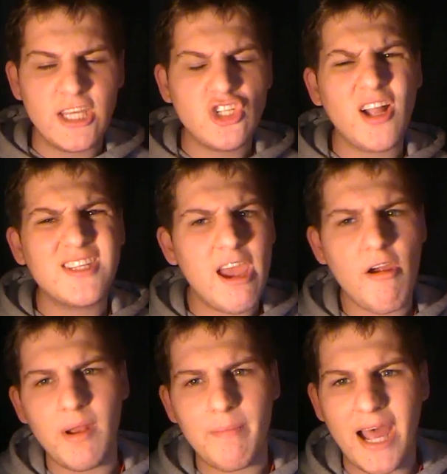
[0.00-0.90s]
It's not a
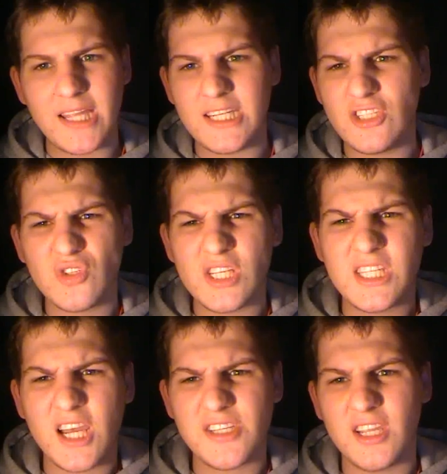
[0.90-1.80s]
terribly bad scene, it's not
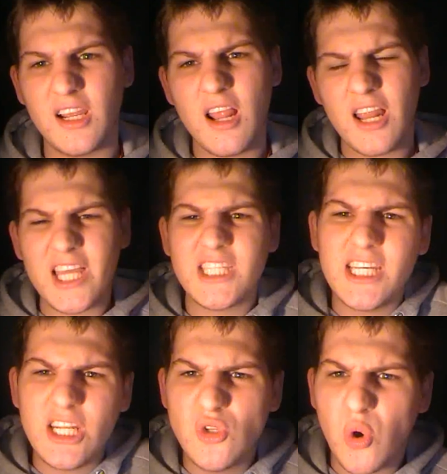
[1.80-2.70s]
disgusting. Like that
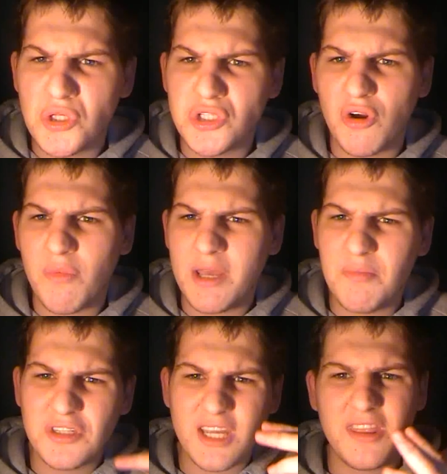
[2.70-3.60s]
scene in Toy Story when he
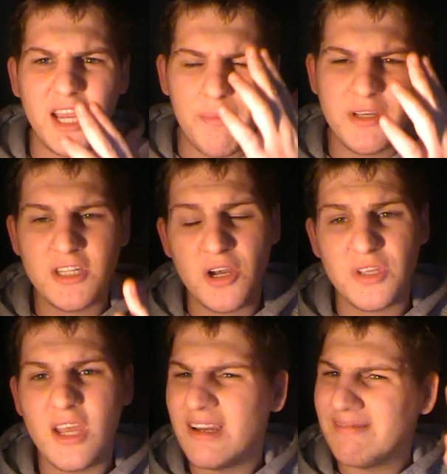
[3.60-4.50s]
puts that thing up his
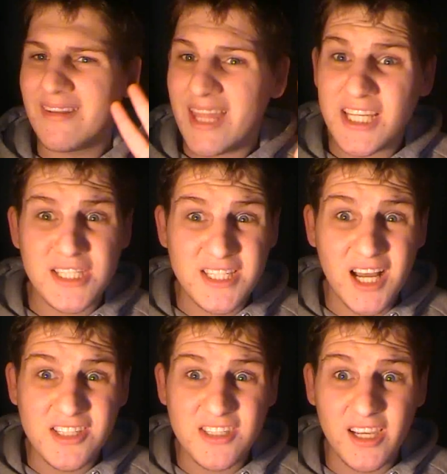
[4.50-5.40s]
nose. That's
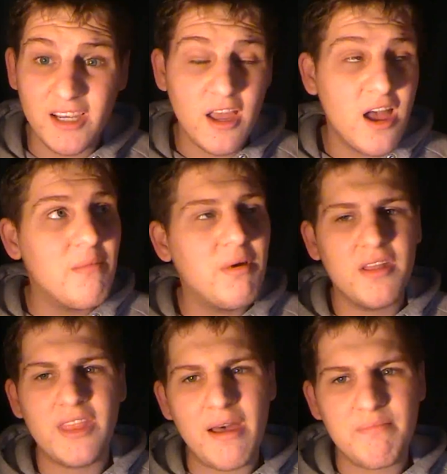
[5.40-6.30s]
disgusting.
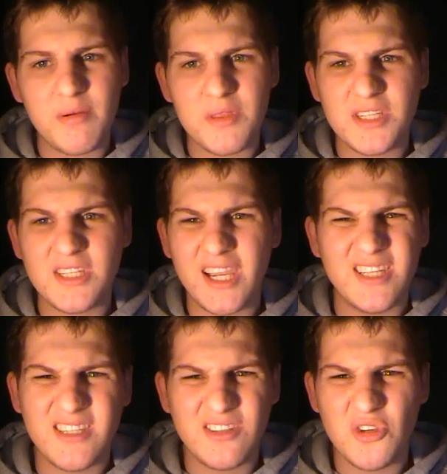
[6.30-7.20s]
But that bit with the sick
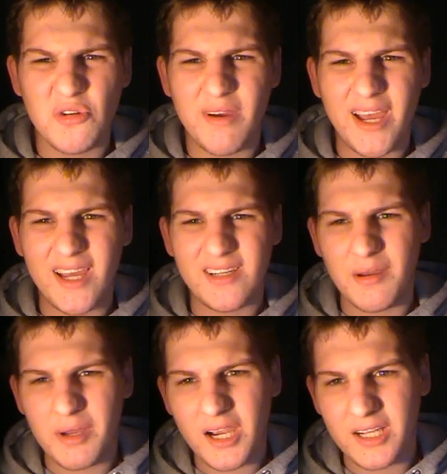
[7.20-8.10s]
isn't too bad.
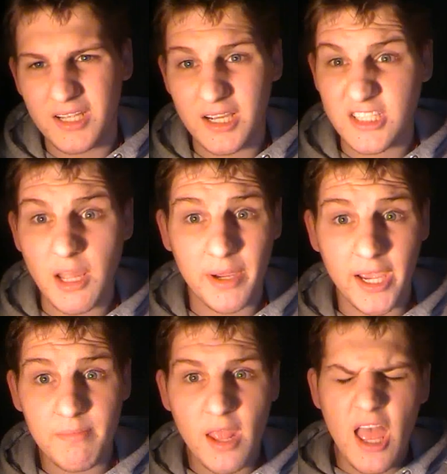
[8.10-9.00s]
I can't
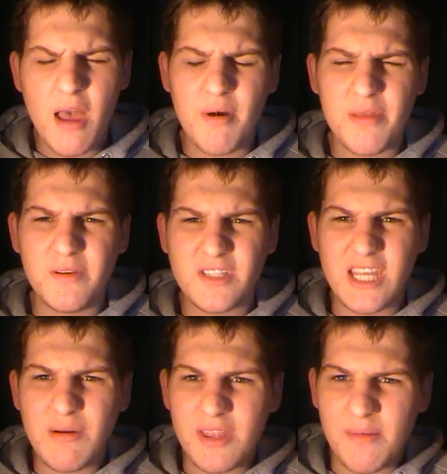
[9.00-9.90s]
stomach it. But the
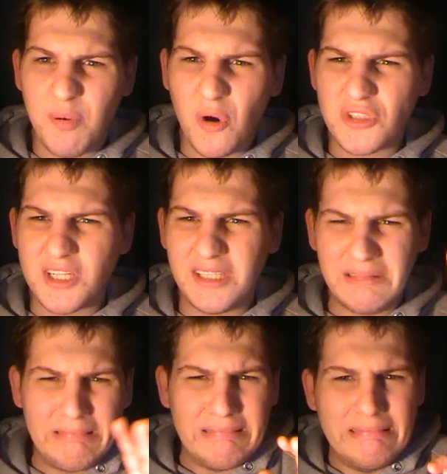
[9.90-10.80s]
scene with the body,
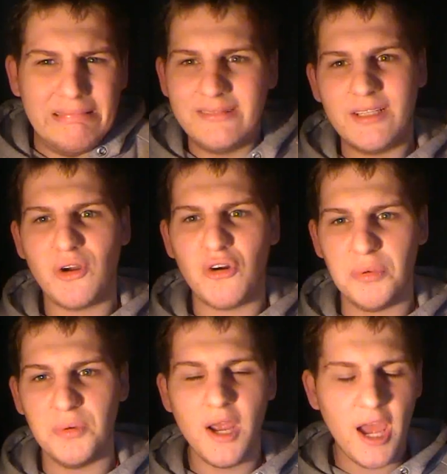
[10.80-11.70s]
oh, it's
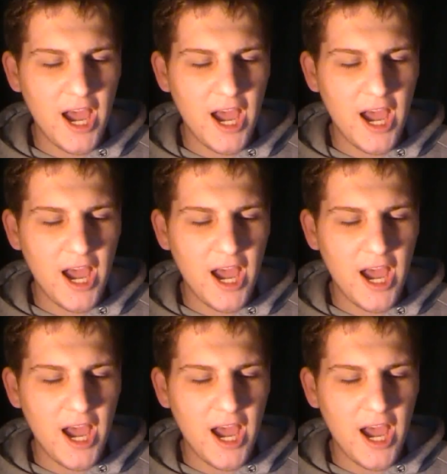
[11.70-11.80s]
horrible.